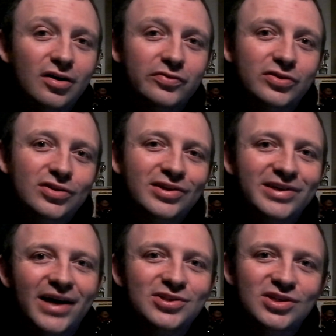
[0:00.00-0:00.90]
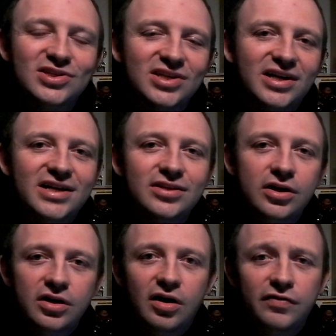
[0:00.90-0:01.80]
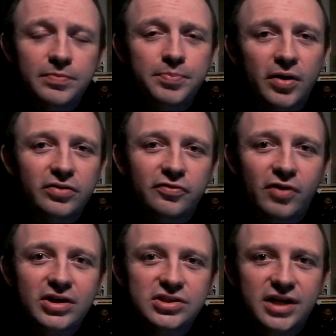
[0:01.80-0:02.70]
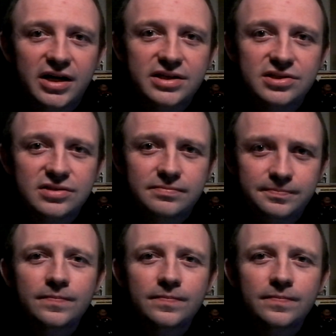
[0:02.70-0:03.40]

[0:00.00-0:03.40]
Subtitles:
of the gadget side of the Bond franchise.